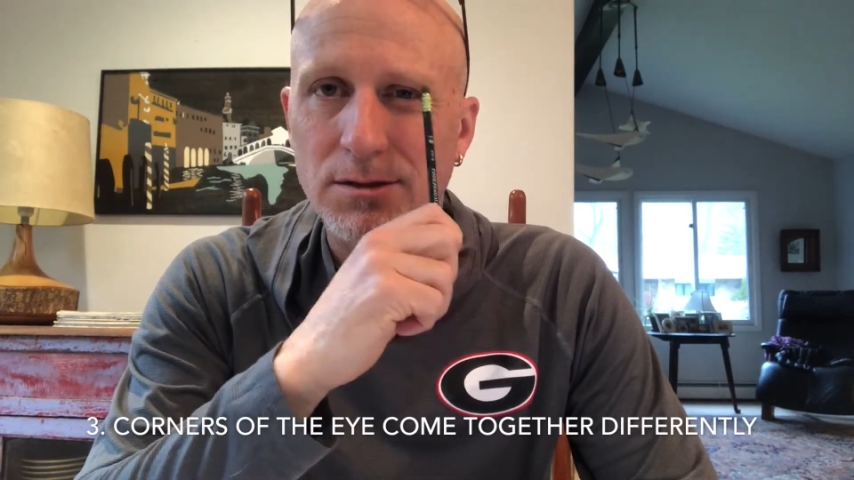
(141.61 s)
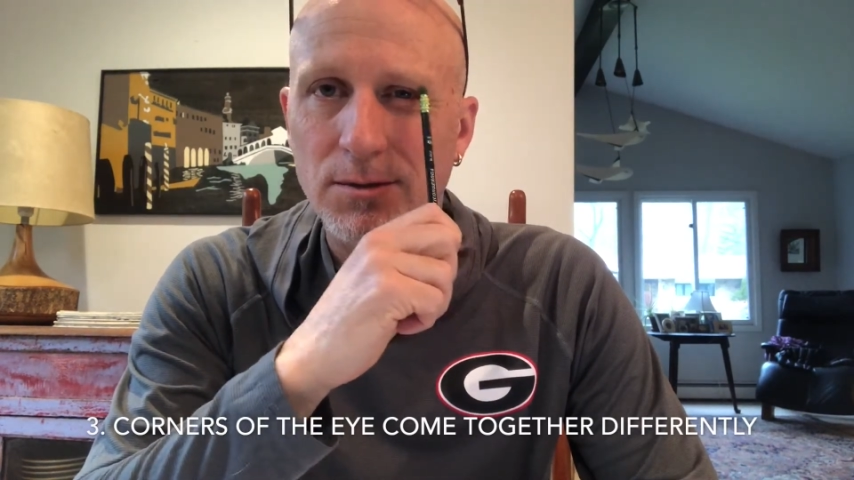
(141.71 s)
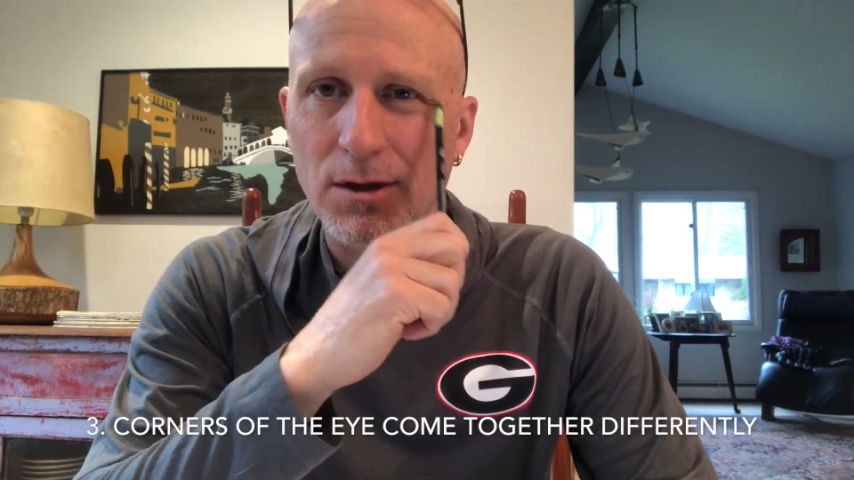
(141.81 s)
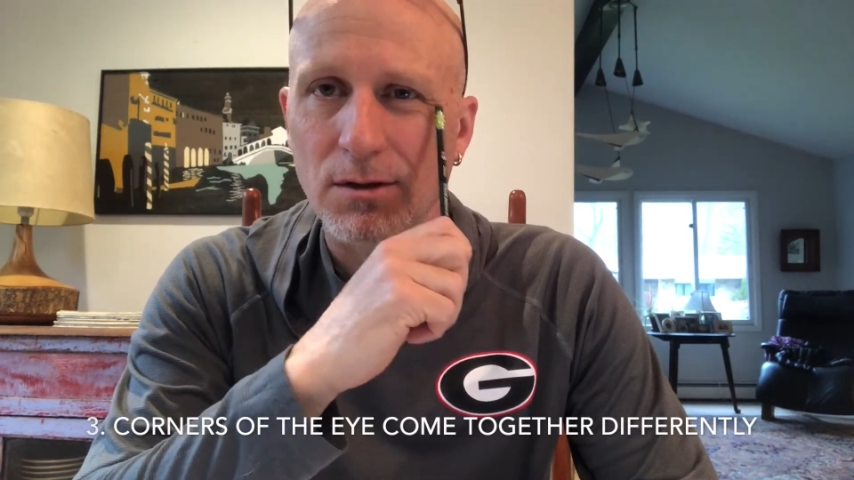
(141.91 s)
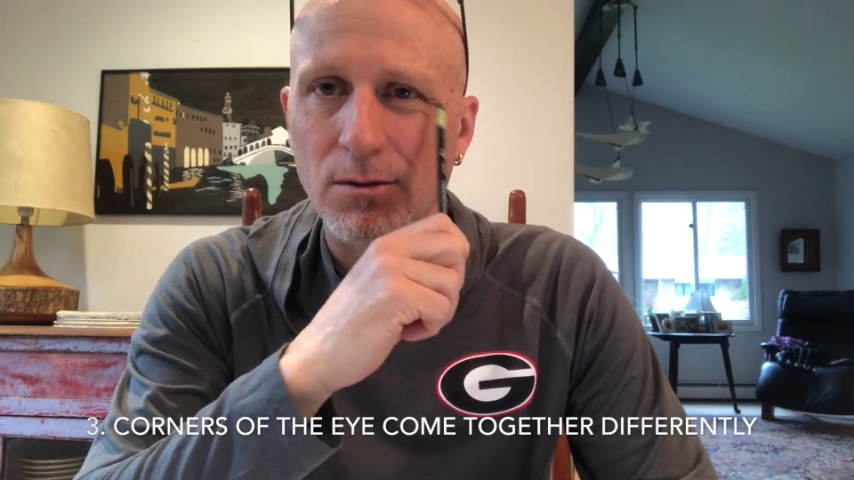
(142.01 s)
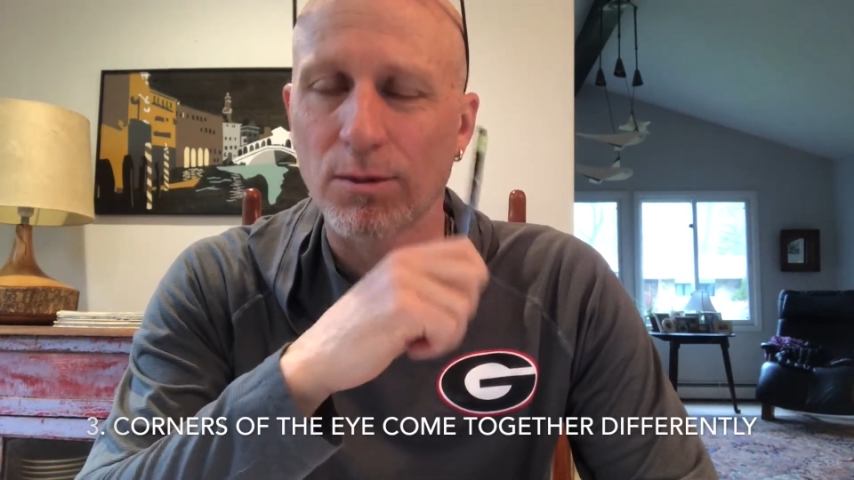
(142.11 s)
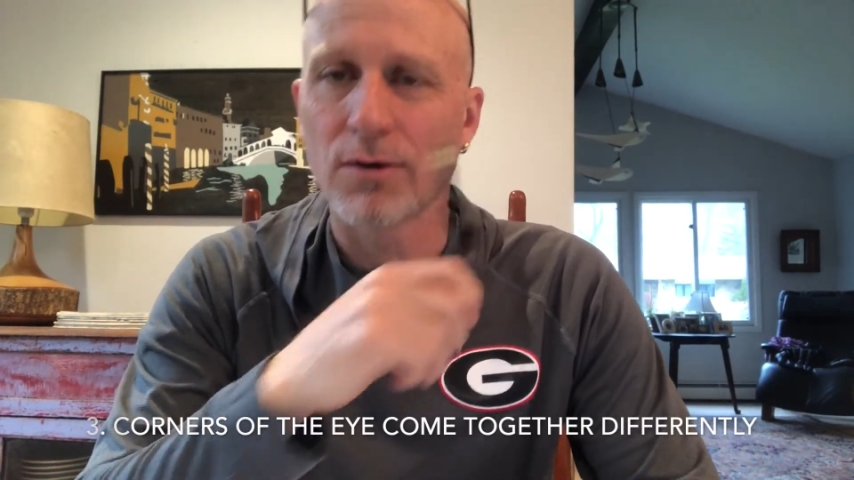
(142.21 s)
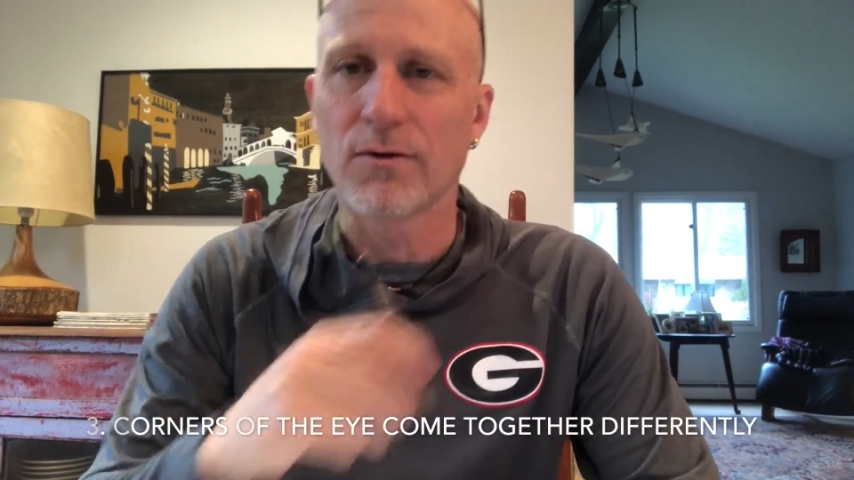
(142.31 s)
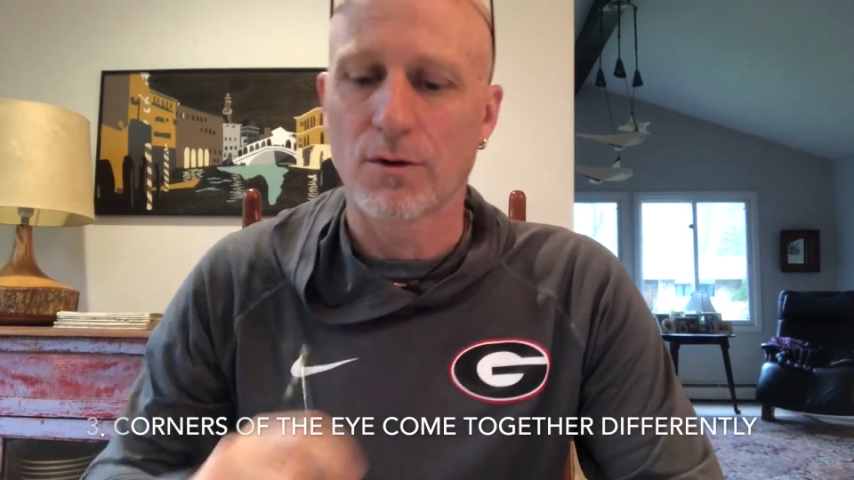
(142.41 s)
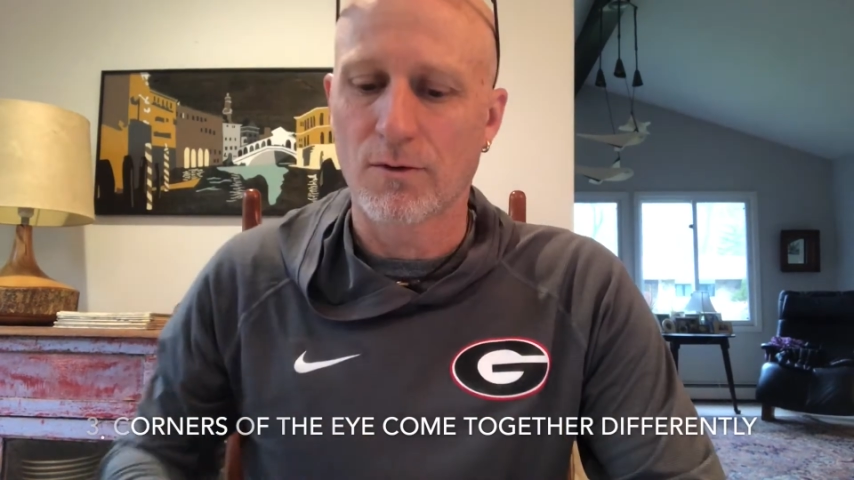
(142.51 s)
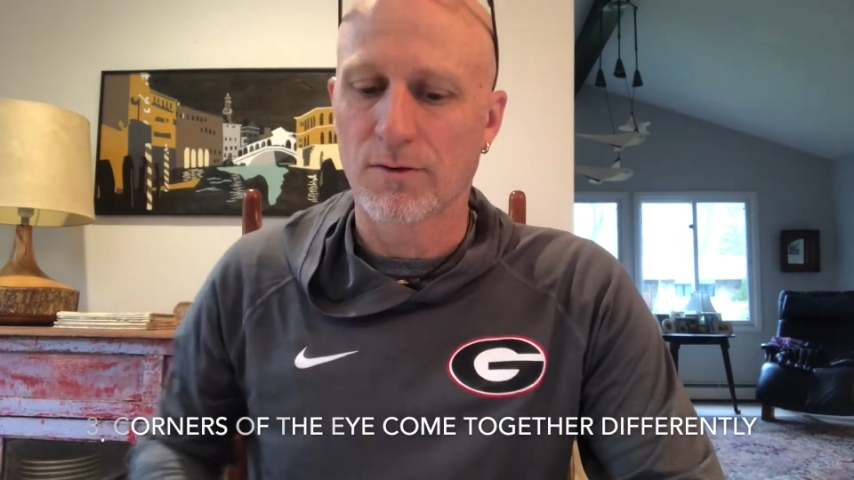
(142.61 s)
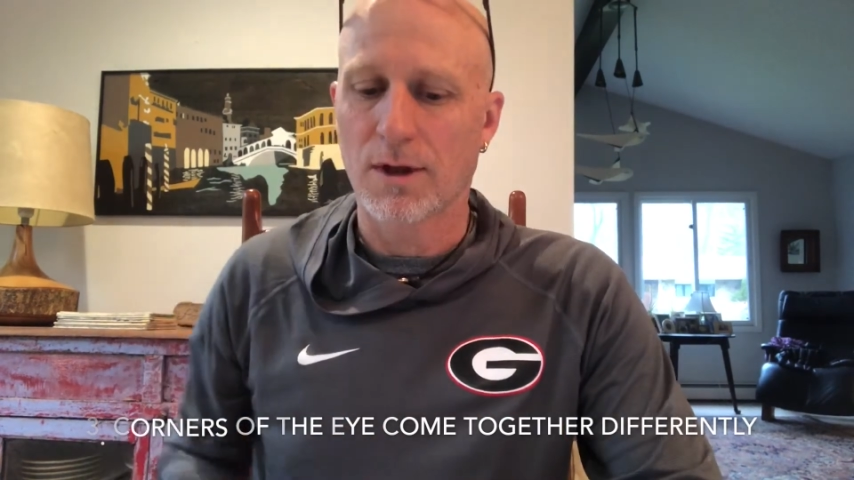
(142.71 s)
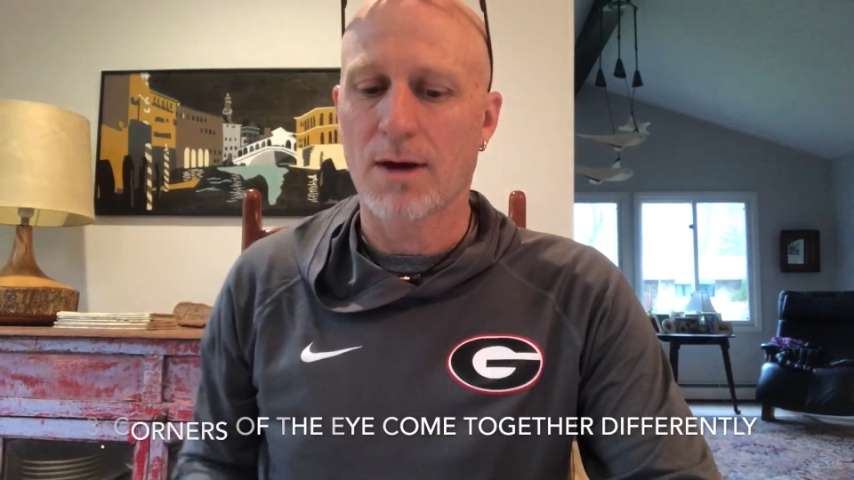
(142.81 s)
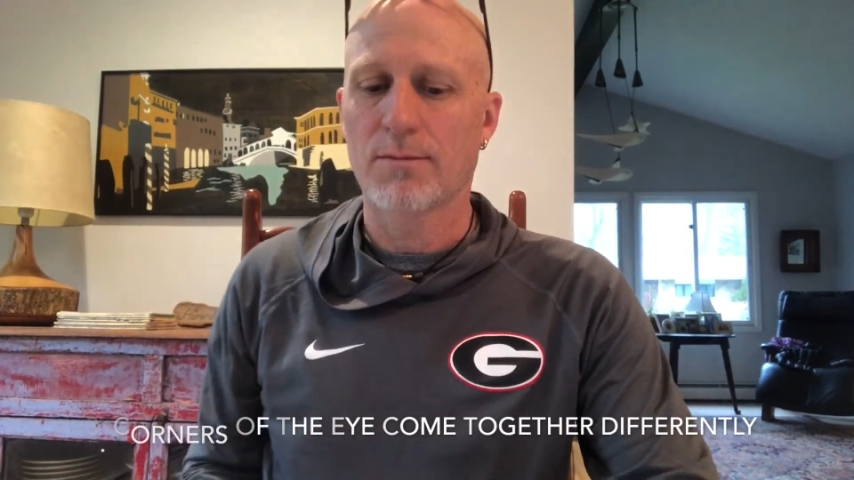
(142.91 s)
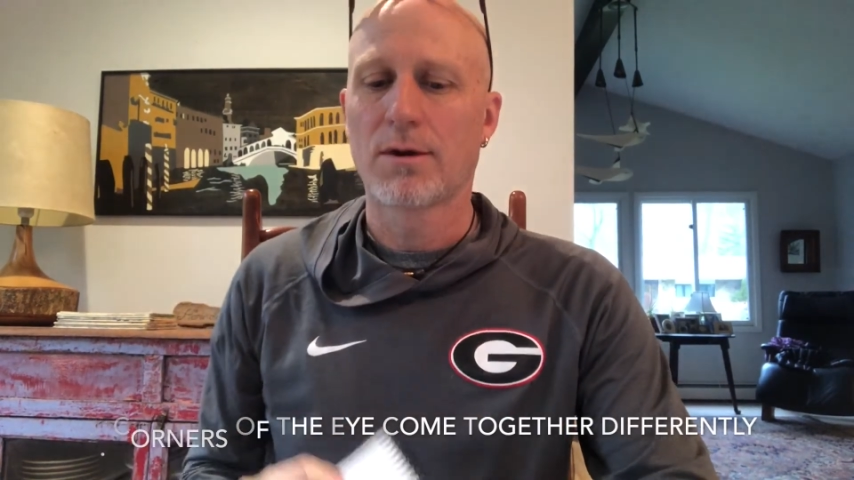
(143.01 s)
to be a little bit of an
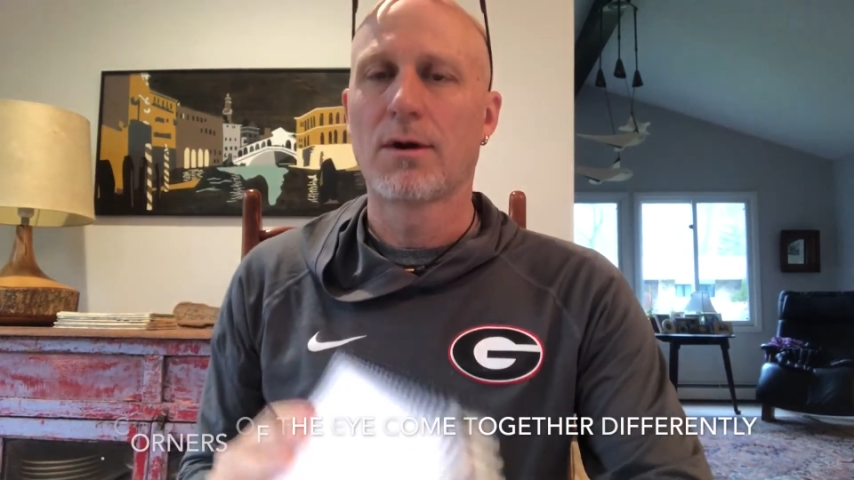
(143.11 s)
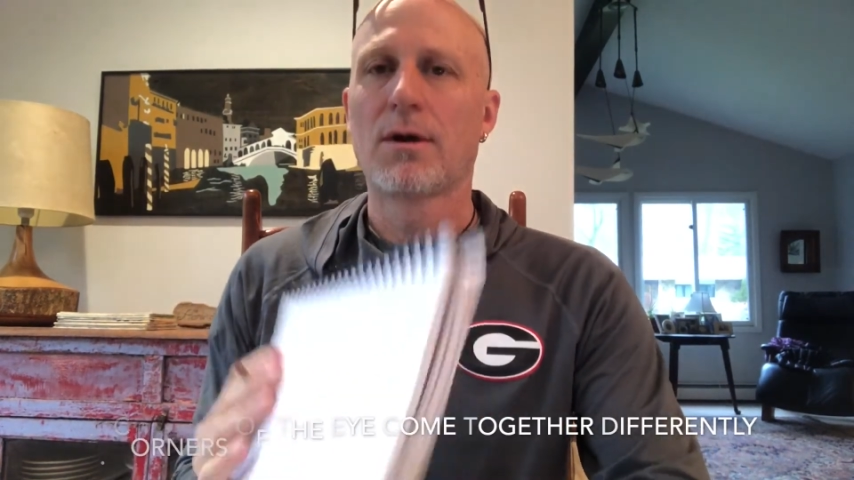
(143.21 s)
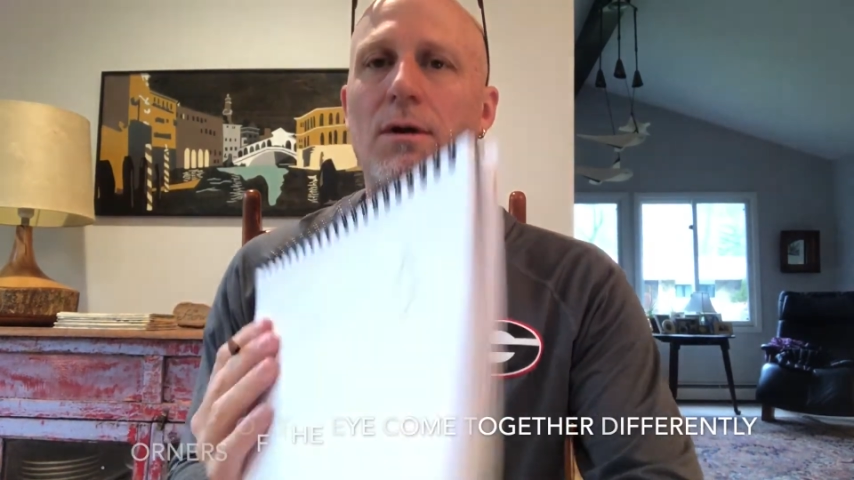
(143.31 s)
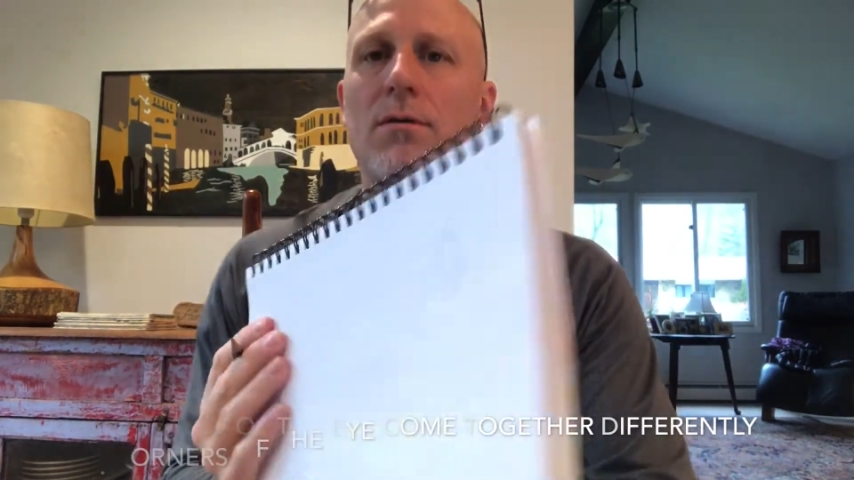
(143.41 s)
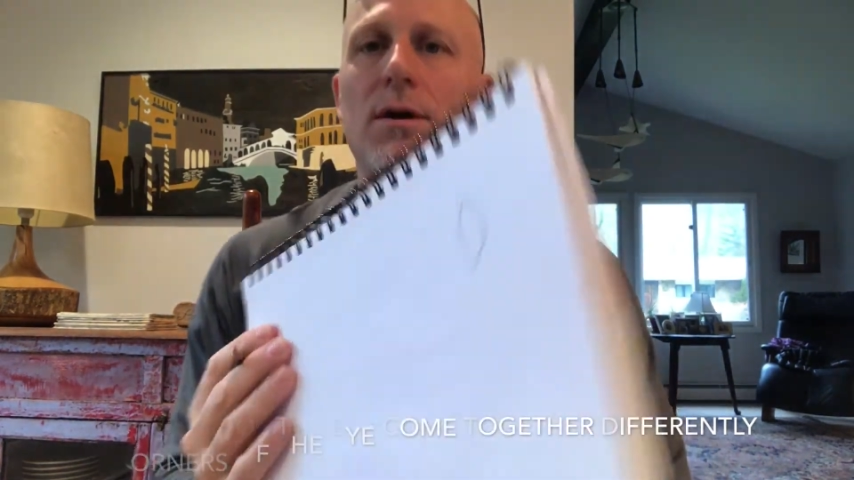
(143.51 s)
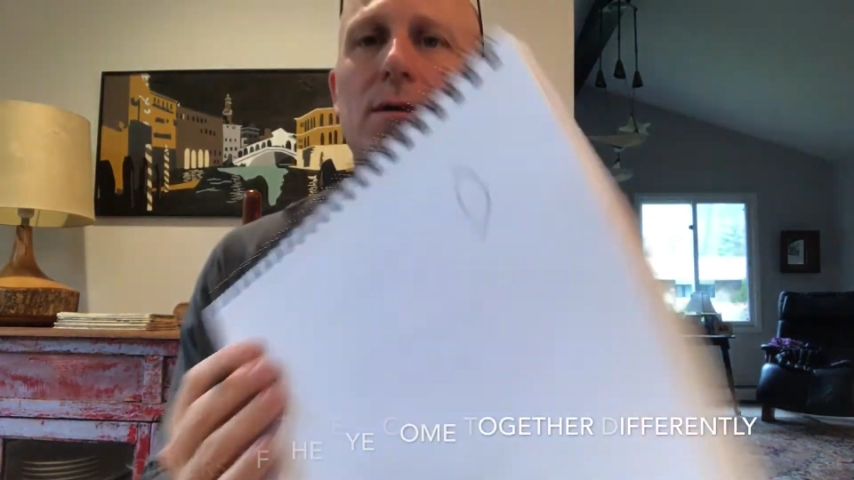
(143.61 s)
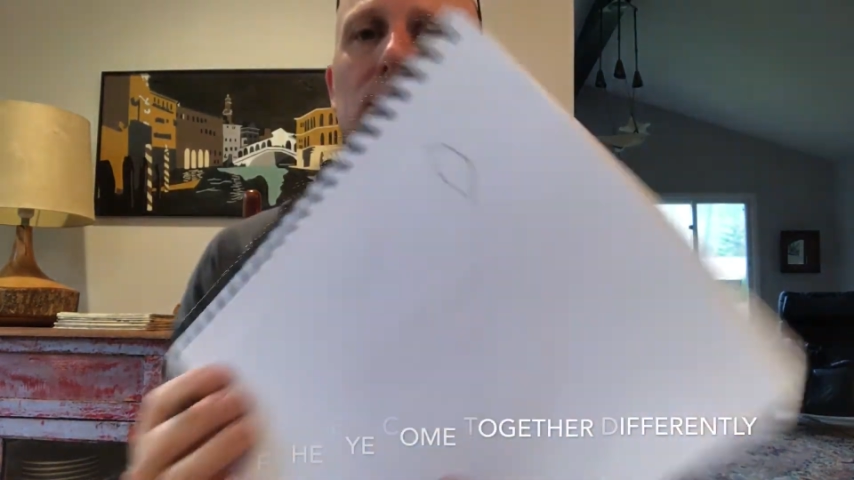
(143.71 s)
overlap, right?